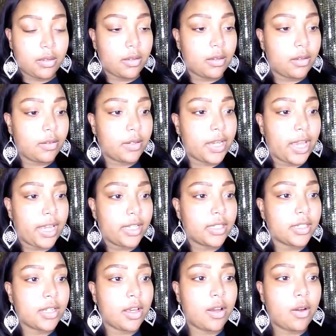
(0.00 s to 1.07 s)
Okay,
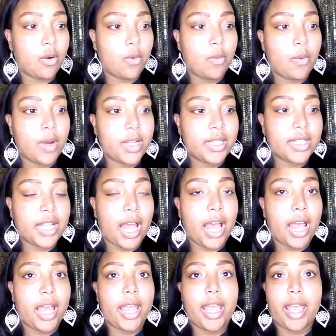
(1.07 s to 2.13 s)
so once
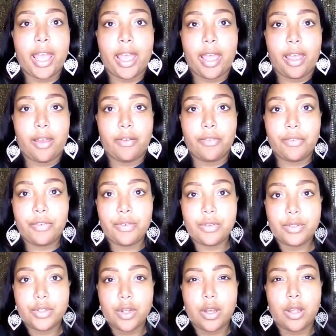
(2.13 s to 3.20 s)
I have
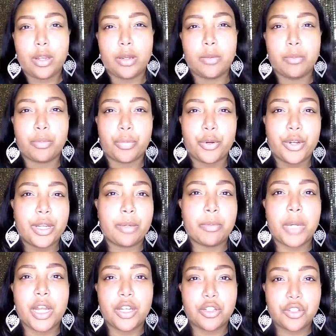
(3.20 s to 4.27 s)
done pretty
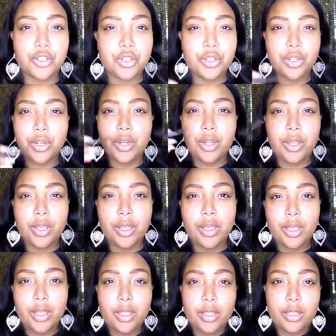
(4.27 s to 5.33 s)
much
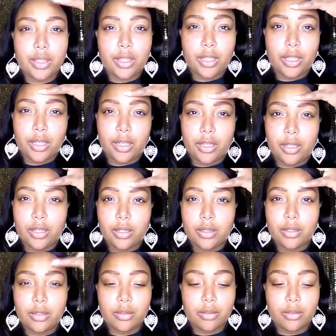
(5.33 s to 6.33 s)
the,